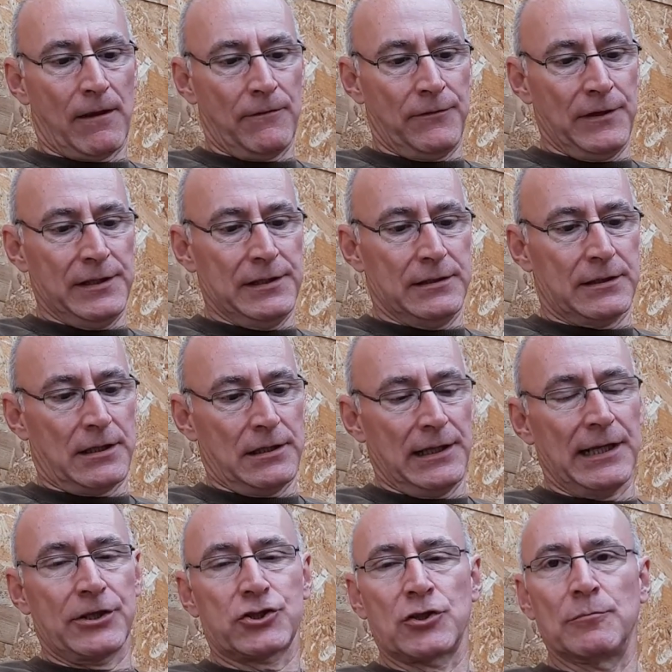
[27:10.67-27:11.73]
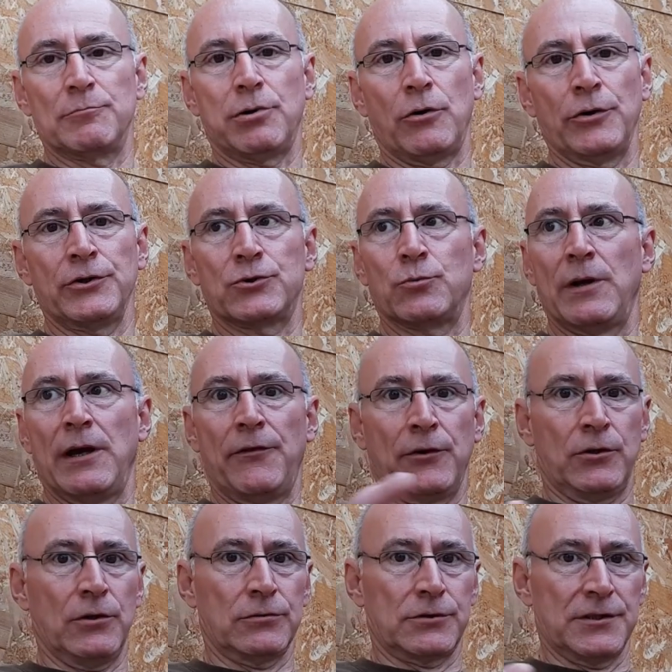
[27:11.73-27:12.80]
the collection point where the
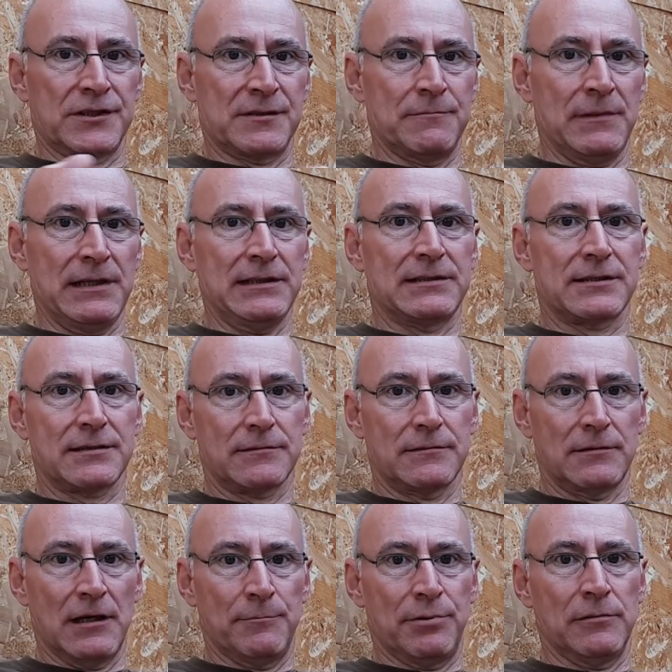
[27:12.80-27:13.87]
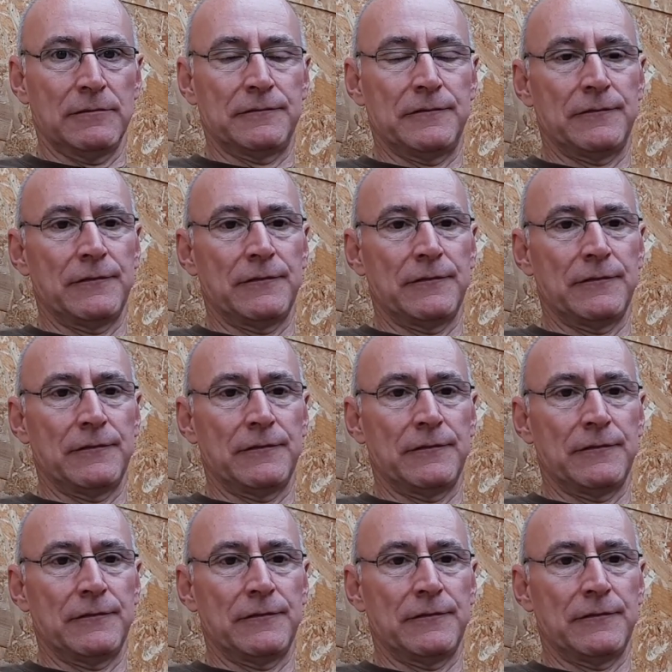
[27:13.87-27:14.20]
gutters meet above